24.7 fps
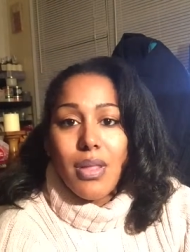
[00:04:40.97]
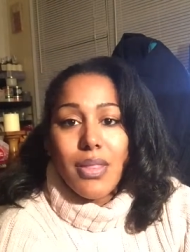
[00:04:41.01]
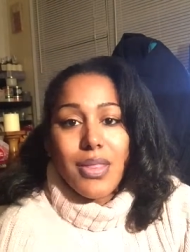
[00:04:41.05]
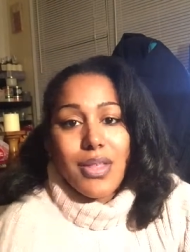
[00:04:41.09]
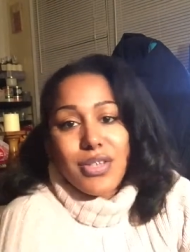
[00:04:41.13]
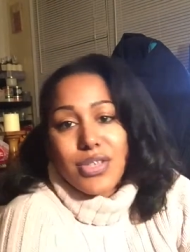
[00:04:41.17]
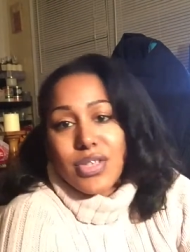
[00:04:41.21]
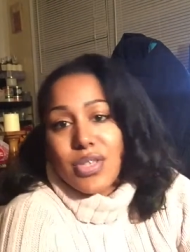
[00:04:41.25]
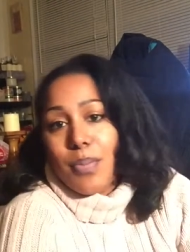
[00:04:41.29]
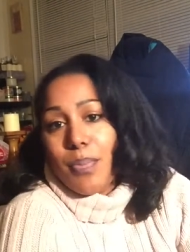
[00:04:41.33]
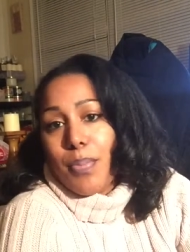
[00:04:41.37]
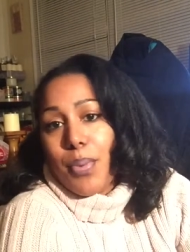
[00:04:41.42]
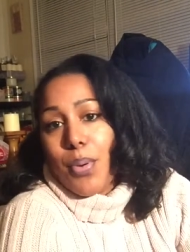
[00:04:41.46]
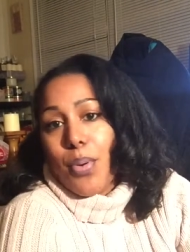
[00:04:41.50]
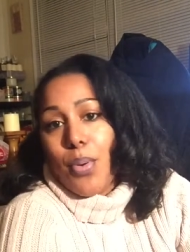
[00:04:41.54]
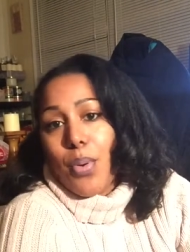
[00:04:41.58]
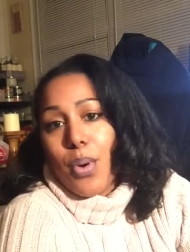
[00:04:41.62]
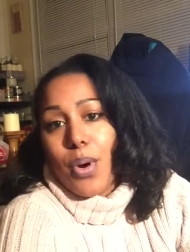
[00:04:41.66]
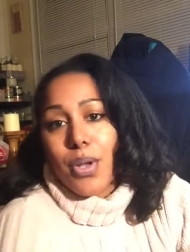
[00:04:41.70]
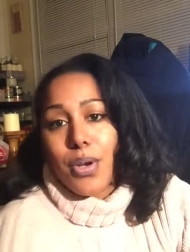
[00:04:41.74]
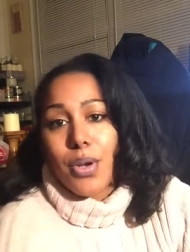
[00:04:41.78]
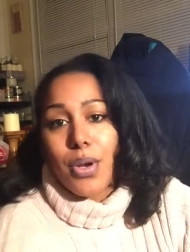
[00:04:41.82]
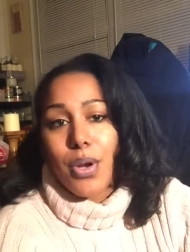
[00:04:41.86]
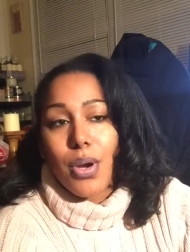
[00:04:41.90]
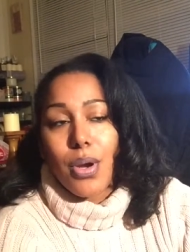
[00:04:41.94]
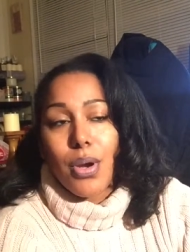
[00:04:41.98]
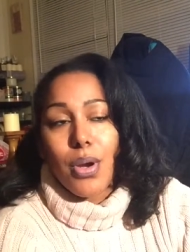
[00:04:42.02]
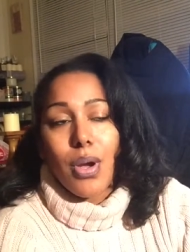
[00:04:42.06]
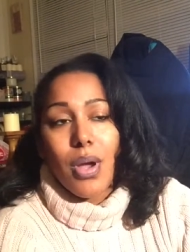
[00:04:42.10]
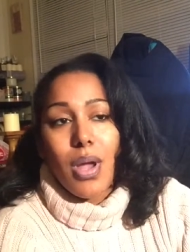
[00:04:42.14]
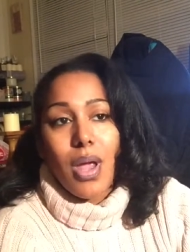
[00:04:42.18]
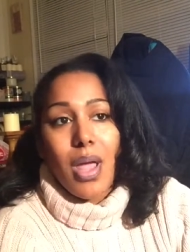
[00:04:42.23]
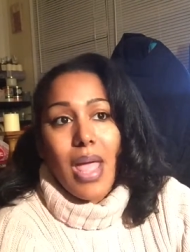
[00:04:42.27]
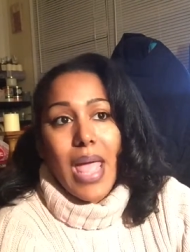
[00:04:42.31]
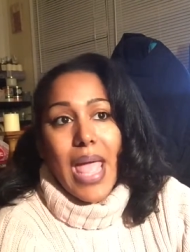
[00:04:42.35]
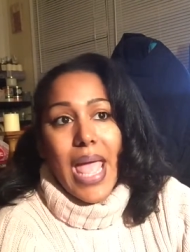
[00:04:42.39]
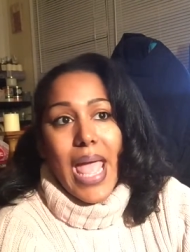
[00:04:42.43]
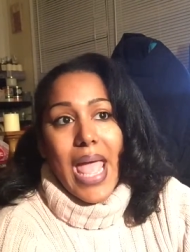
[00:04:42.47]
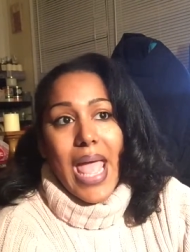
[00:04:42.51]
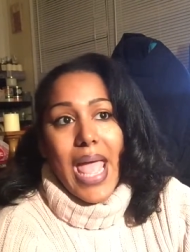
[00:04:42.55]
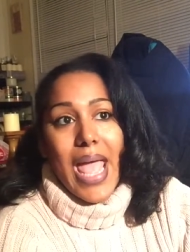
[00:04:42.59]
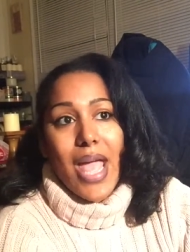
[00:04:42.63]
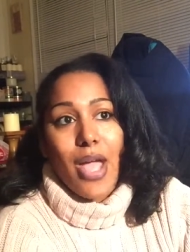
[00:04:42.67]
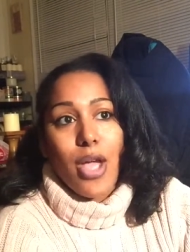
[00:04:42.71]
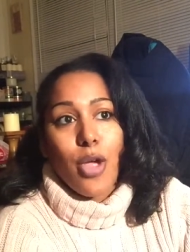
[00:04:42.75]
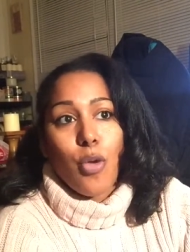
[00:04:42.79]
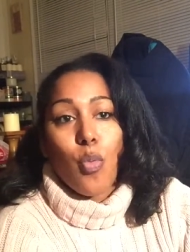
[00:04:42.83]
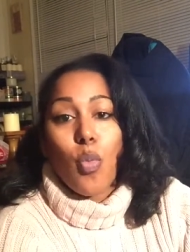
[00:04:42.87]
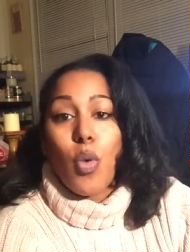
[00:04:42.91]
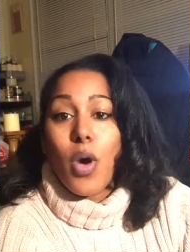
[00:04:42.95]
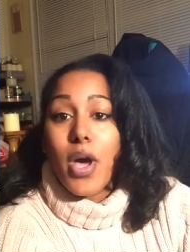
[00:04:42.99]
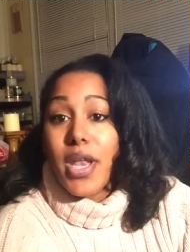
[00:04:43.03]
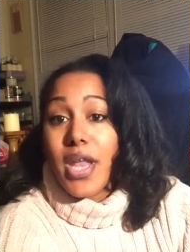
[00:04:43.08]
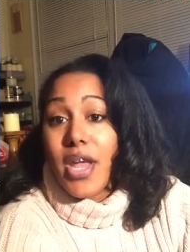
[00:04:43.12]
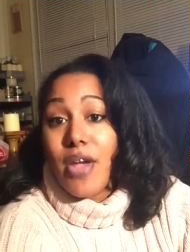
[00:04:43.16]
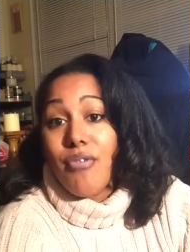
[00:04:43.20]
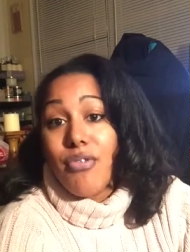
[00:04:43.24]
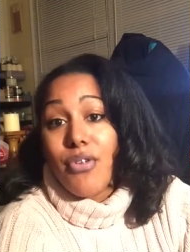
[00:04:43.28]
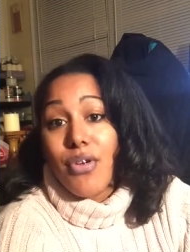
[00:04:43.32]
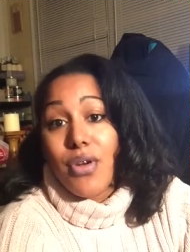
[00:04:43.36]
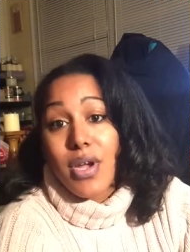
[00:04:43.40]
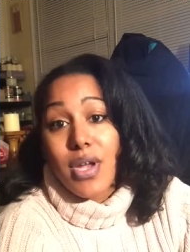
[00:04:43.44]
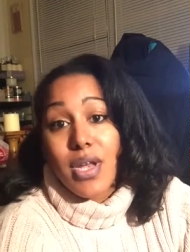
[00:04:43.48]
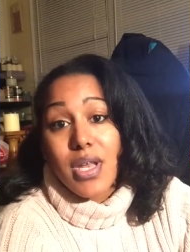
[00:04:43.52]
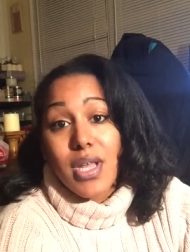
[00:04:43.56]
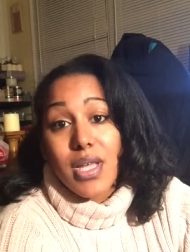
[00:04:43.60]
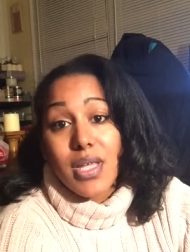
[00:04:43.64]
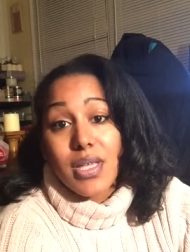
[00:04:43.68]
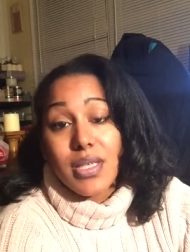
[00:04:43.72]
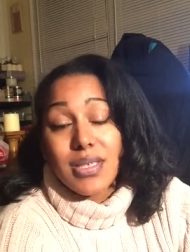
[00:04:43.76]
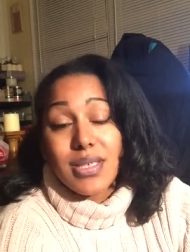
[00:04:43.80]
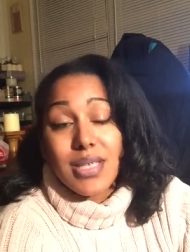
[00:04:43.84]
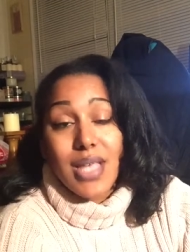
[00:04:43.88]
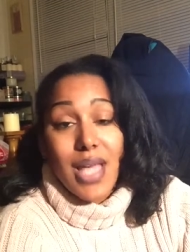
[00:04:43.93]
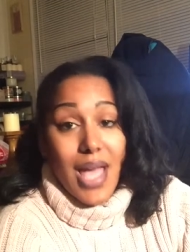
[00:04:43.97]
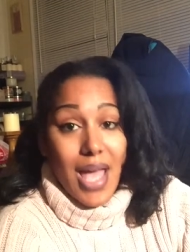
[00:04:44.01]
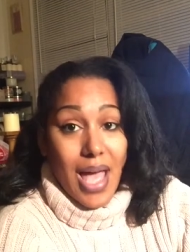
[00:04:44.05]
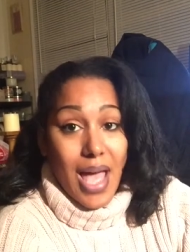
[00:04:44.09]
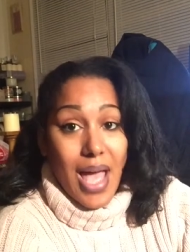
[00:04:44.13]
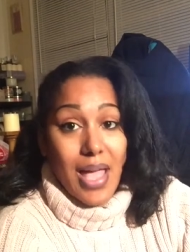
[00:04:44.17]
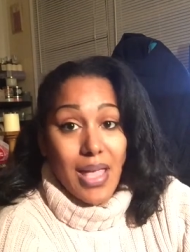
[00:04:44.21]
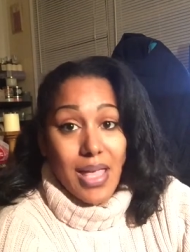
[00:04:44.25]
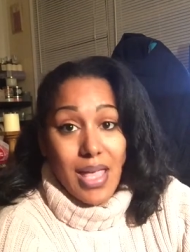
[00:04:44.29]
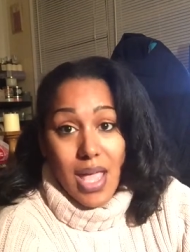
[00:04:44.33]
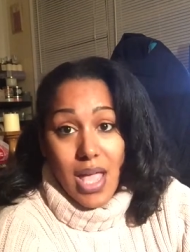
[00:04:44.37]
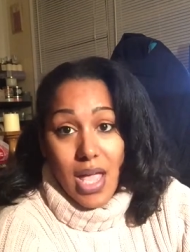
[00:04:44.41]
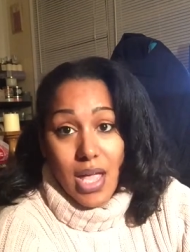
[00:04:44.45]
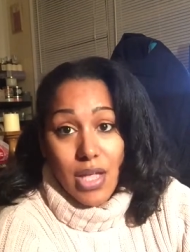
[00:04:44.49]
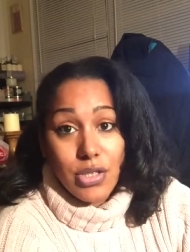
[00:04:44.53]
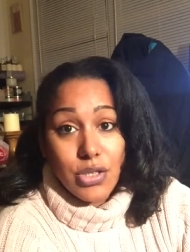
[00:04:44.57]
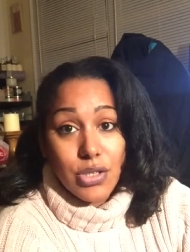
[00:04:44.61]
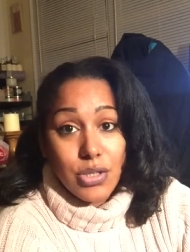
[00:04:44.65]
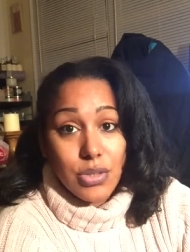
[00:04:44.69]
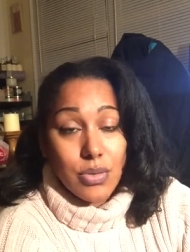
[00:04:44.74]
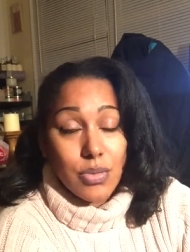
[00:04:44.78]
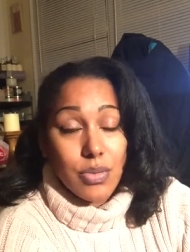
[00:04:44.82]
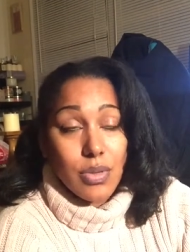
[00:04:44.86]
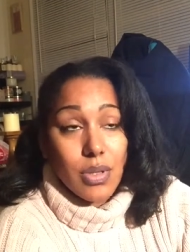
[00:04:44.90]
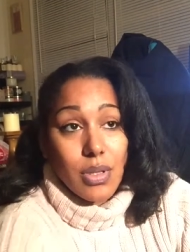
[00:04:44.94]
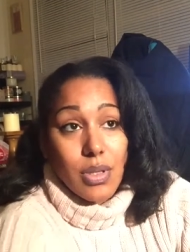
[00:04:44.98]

the supporter, and whatever it is that I can do,